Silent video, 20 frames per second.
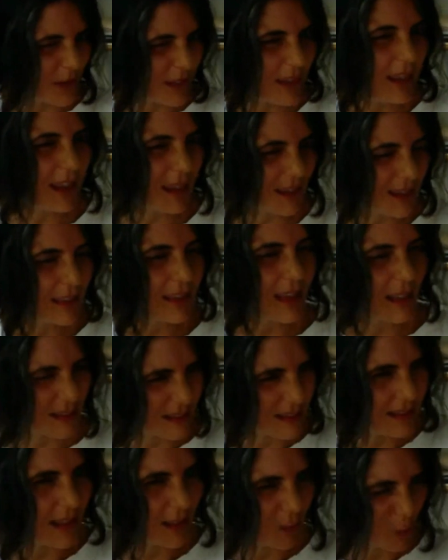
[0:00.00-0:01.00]
I think
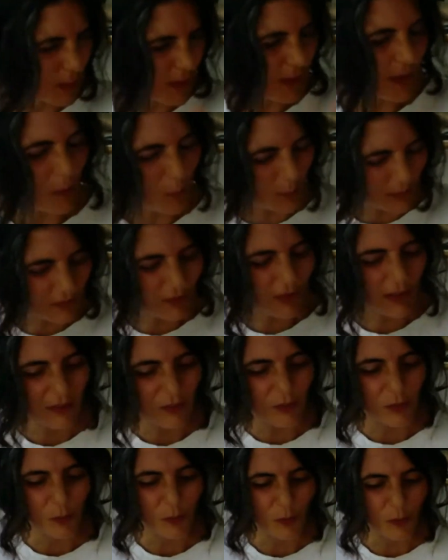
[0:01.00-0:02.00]
that's what they were trying
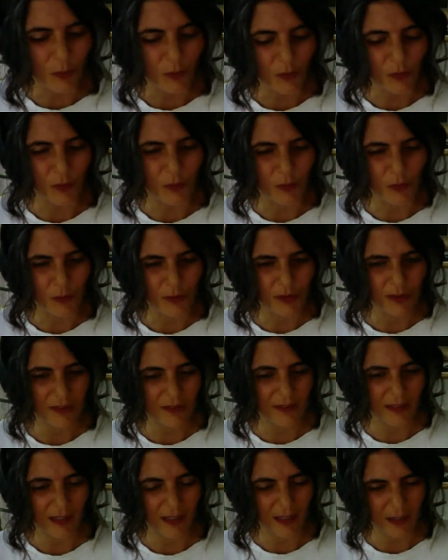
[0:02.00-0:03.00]
to
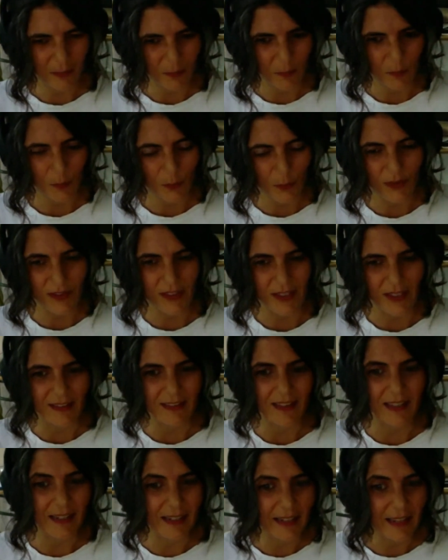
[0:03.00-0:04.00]
point at,
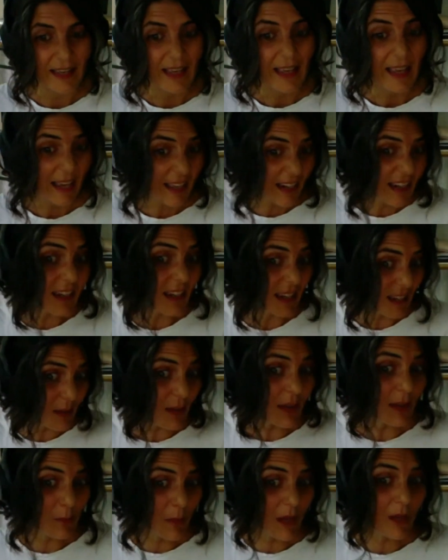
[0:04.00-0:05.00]
and
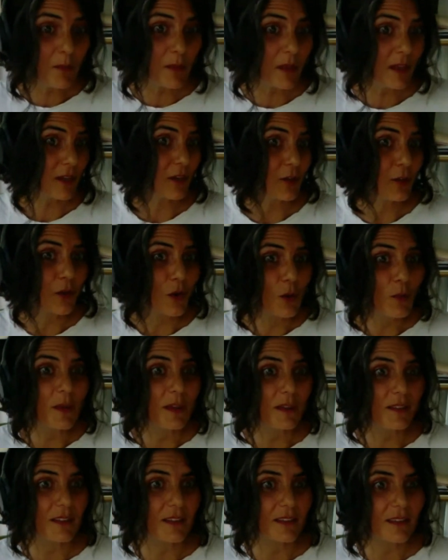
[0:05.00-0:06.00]
it might be,
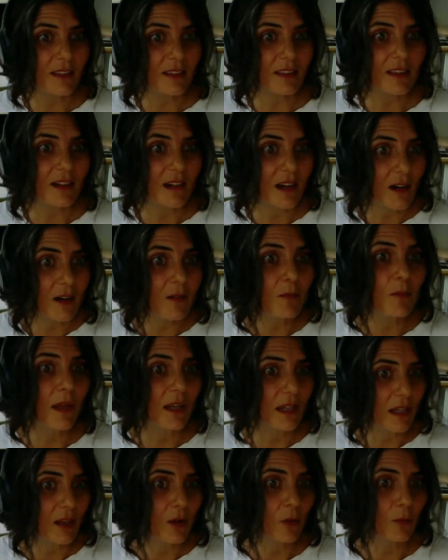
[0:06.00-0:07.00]
because I think there are
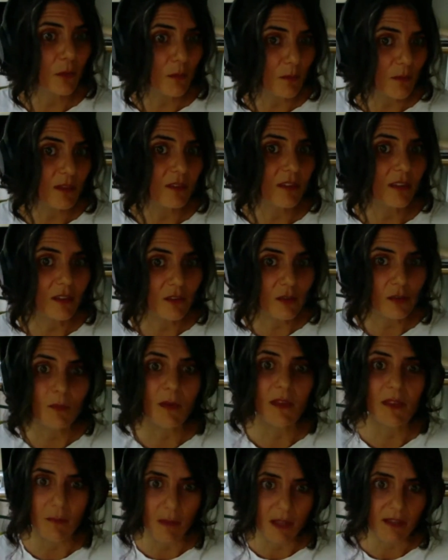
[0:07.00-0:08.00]
many optimization
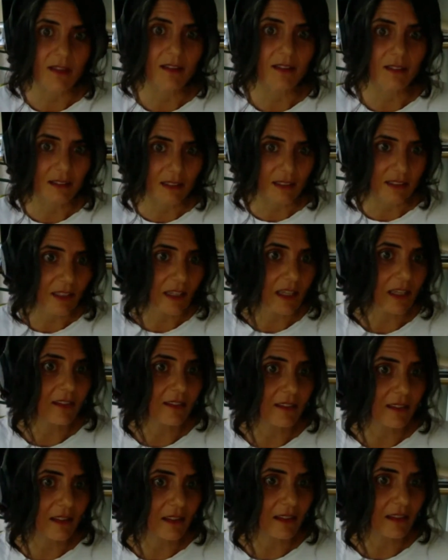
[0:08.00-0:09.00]
mathematical techniques
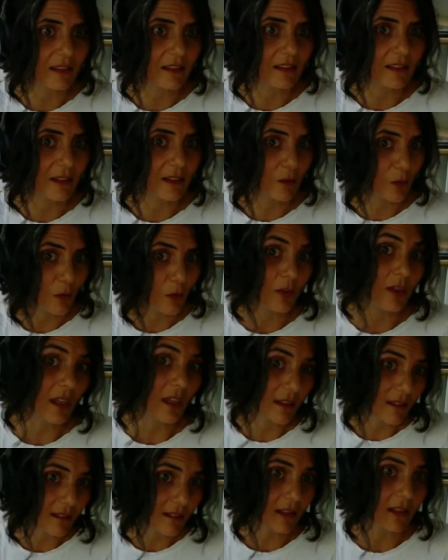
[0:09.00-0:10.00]
that could
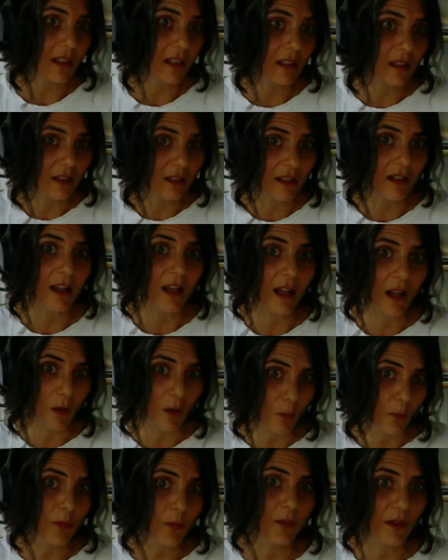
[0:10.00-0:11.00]
easily help
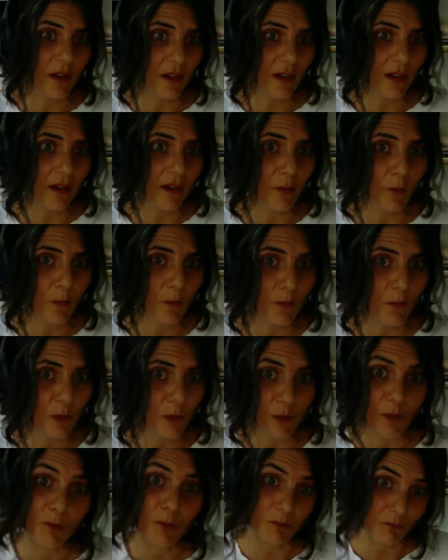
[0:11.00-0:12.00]

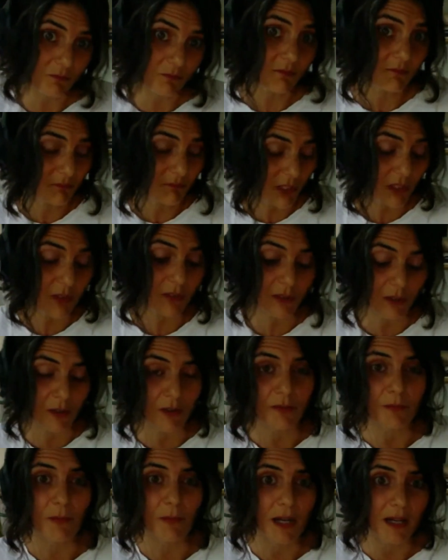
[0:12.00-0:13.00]
be
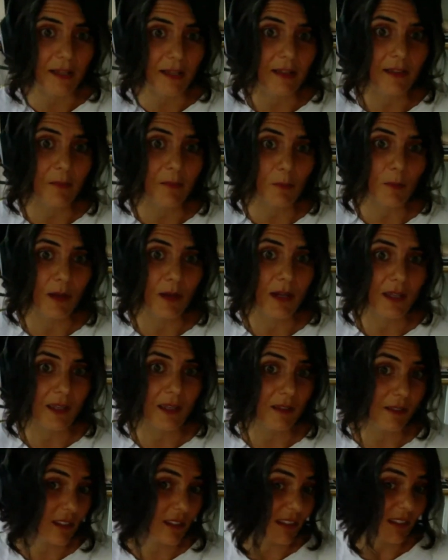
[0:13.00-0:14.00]
solved by
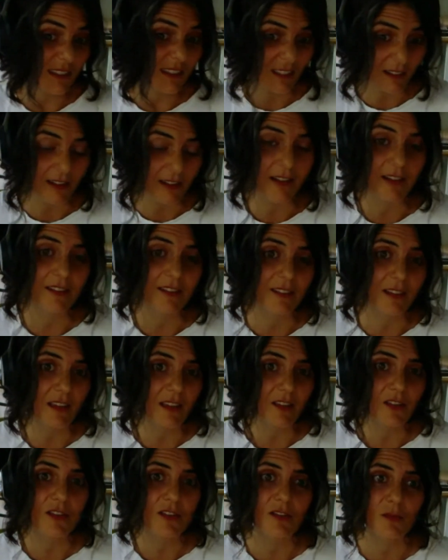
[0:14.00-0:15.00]
these early
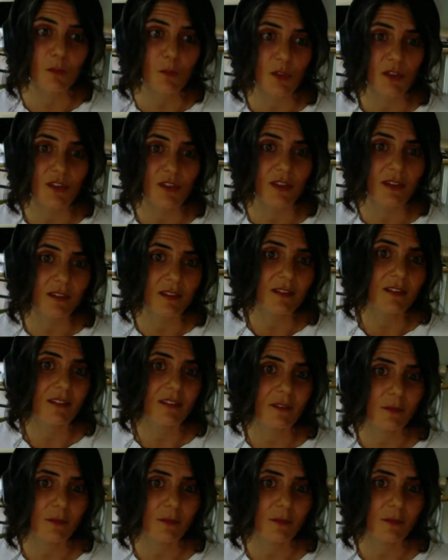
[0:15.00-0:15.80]
stage machines.